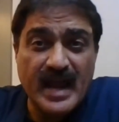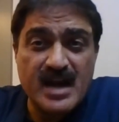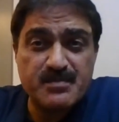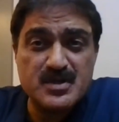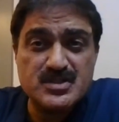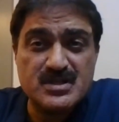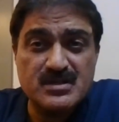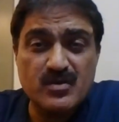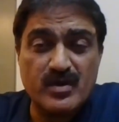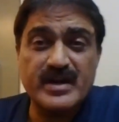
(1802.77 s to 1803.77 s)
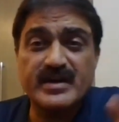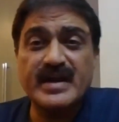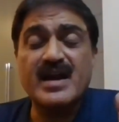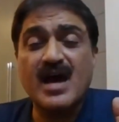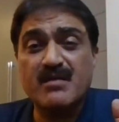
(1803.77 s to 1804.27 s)
retired person, you are a
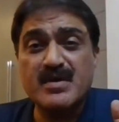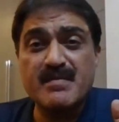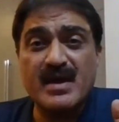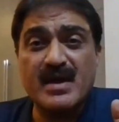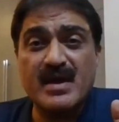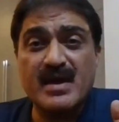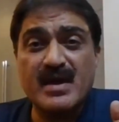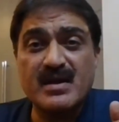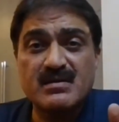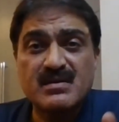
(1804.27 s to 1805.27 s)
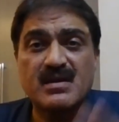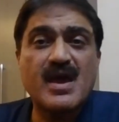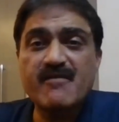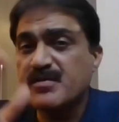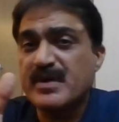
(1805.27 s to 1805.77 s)
retired army man,
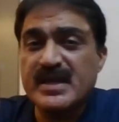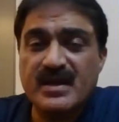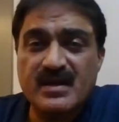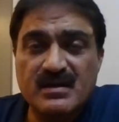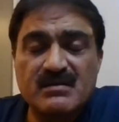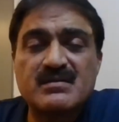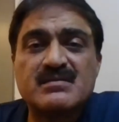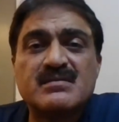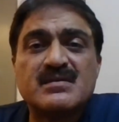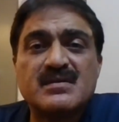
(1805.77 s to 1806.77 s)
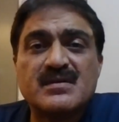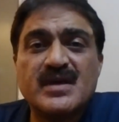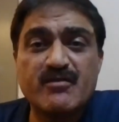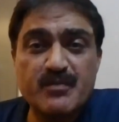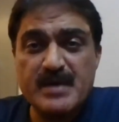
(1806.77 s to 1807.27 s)
everybody can earn. Even
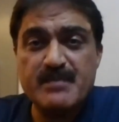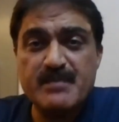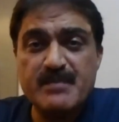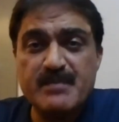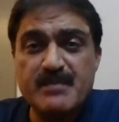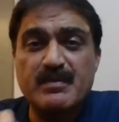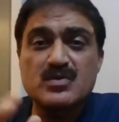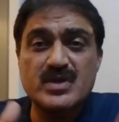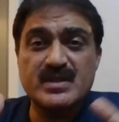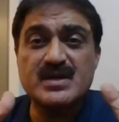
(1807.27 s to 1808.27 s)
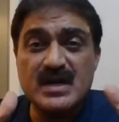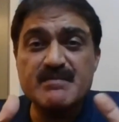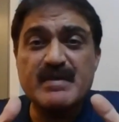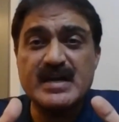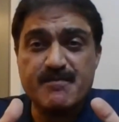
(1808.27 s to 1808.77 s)
people, those in the
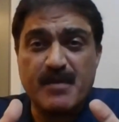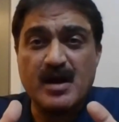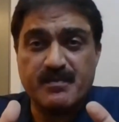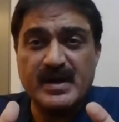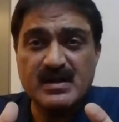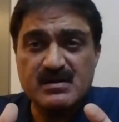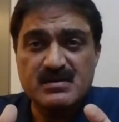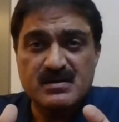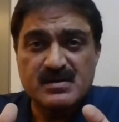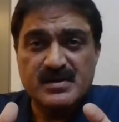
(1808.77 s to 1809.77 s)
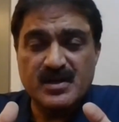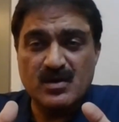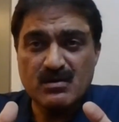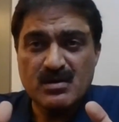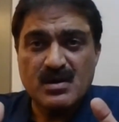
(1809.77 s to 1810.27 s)
government department,
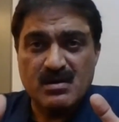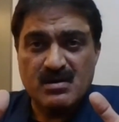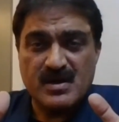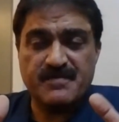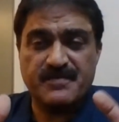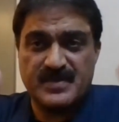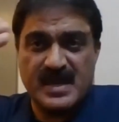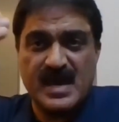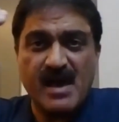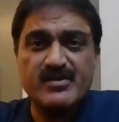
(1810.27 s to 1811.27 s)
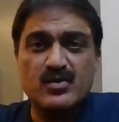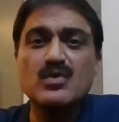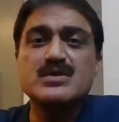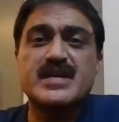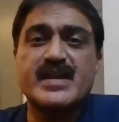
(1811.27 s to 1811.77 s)
if they have a
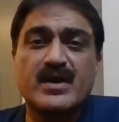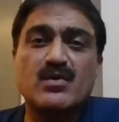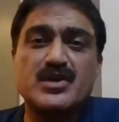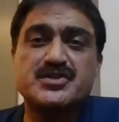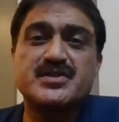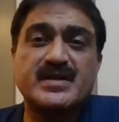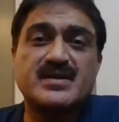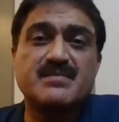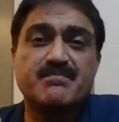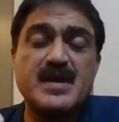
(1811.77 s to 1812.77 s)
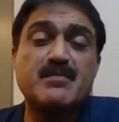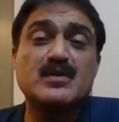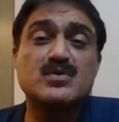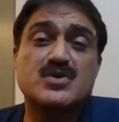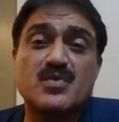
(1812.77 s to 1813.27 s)
rules and regulation that
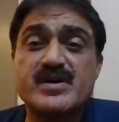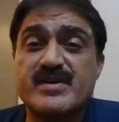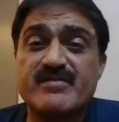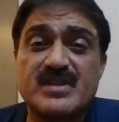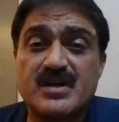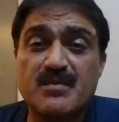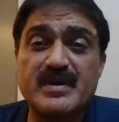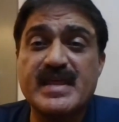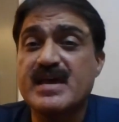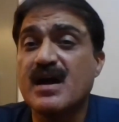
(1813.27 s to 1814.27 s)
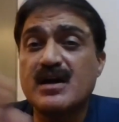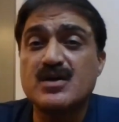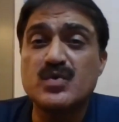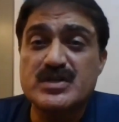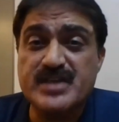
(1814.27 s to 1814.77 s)
people those are working with the government, they
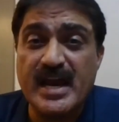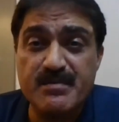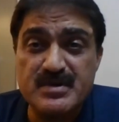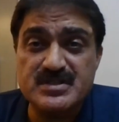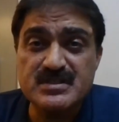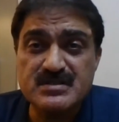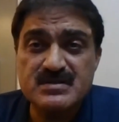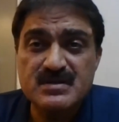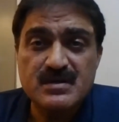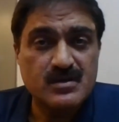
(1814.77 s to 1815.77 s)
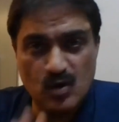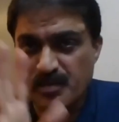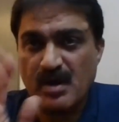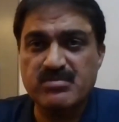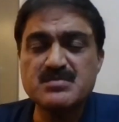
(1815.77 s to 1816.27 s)
can't do a side business, no
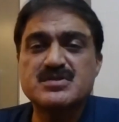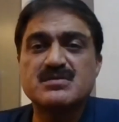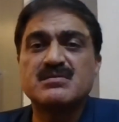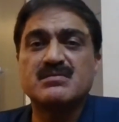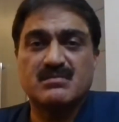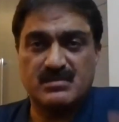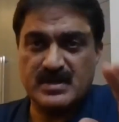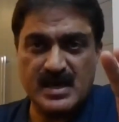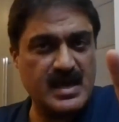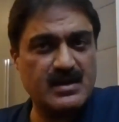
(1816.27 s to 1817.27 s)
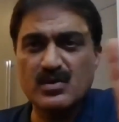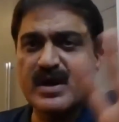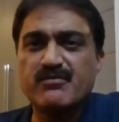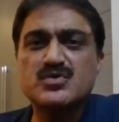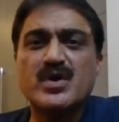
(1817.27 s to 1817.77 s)
problems. They don't
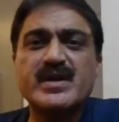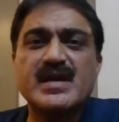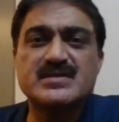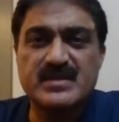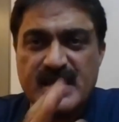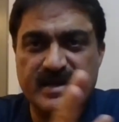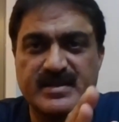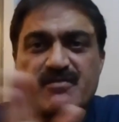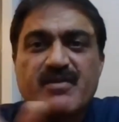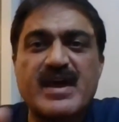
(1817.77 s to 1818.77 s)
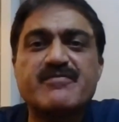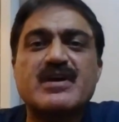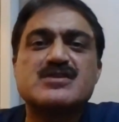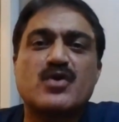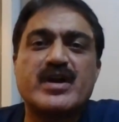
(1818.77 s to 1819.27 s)
have to join DXN. Their
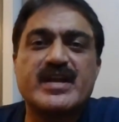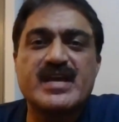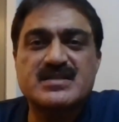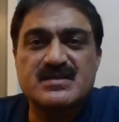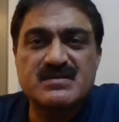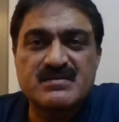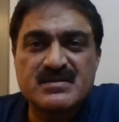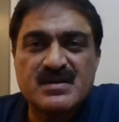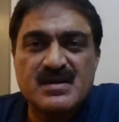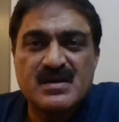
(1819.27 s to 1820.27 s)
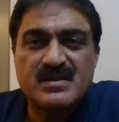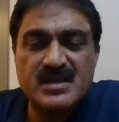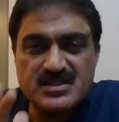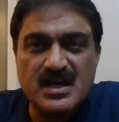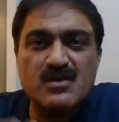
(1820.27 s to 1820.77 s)
wife can join DXN.
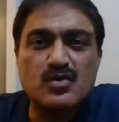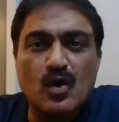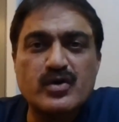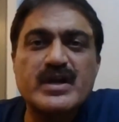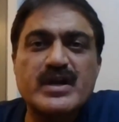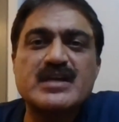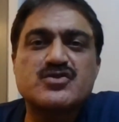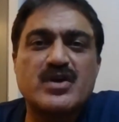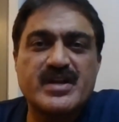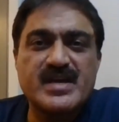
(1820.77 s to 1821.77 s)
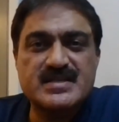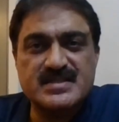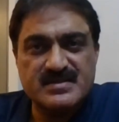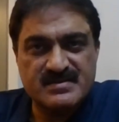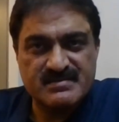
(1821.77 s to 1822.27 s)
Their son or daughter can join
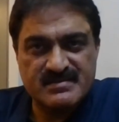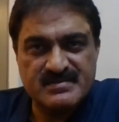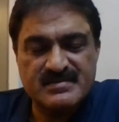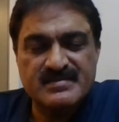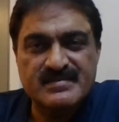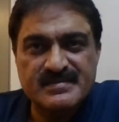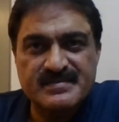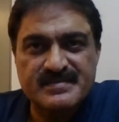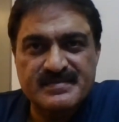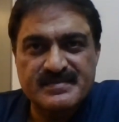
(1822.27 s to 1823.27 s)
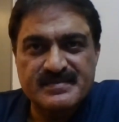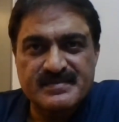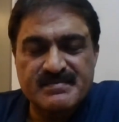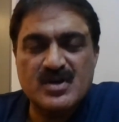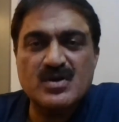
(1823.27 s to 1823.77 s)
DXN.
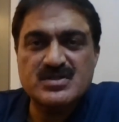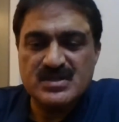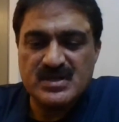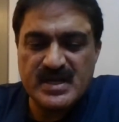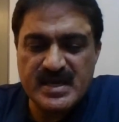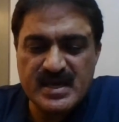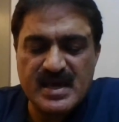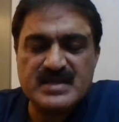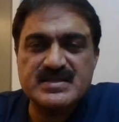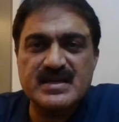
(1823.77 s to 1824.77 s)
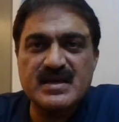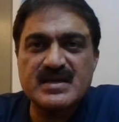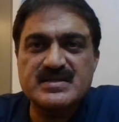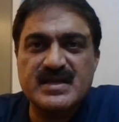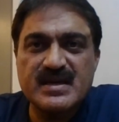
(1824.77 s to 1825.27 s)
Because DXN
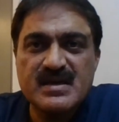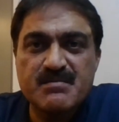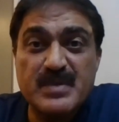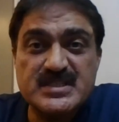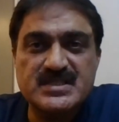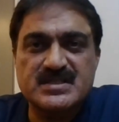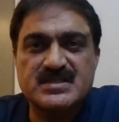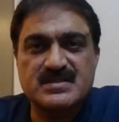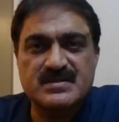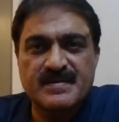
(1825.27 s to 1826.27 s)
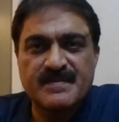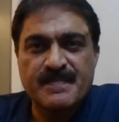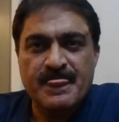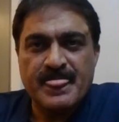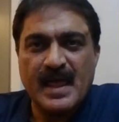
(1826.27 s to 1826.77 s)
is a business.
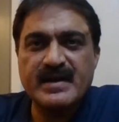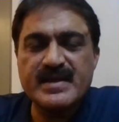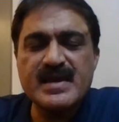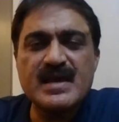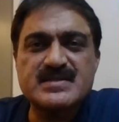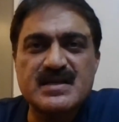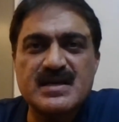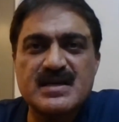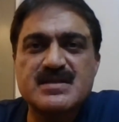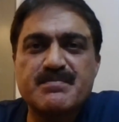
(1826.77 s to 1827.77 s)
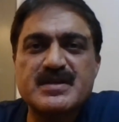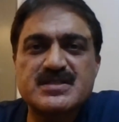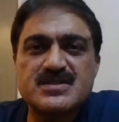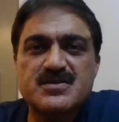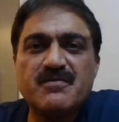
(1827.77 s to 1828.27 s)
And DXN is a
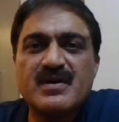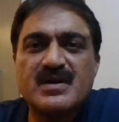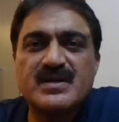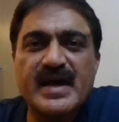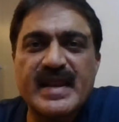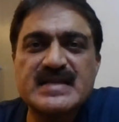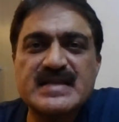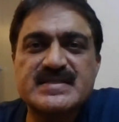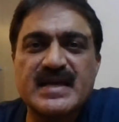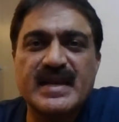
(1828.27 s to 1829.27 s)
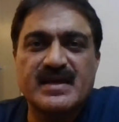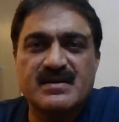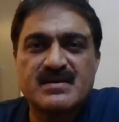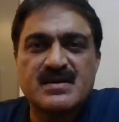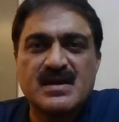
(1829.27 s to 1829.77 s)
business of direct
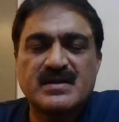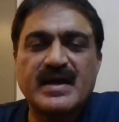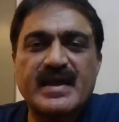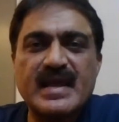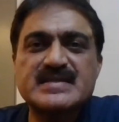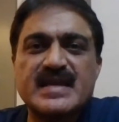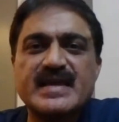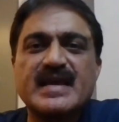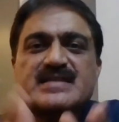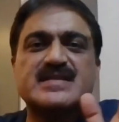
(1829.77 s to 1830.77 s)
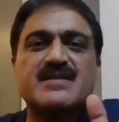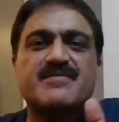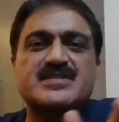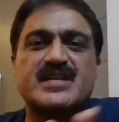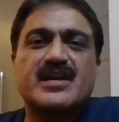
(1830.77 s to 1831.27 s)
selling. Direct selling itself
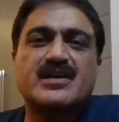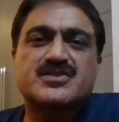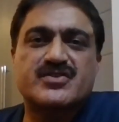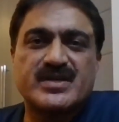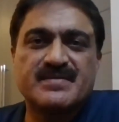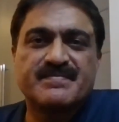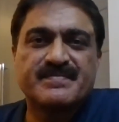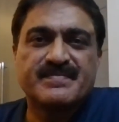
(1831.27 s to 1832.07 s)
is an industry.